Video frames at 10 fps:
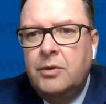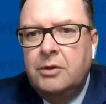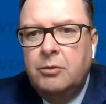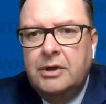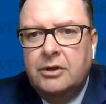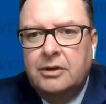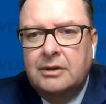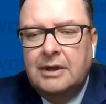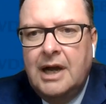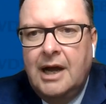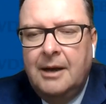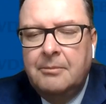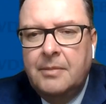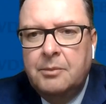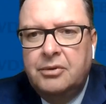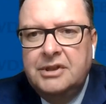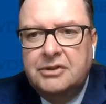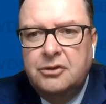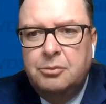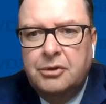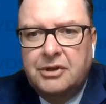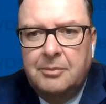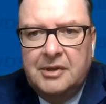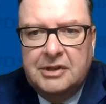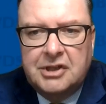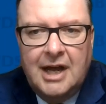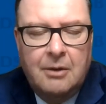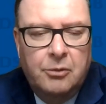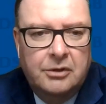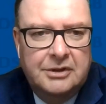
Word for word: we will um, please do put them in the chat.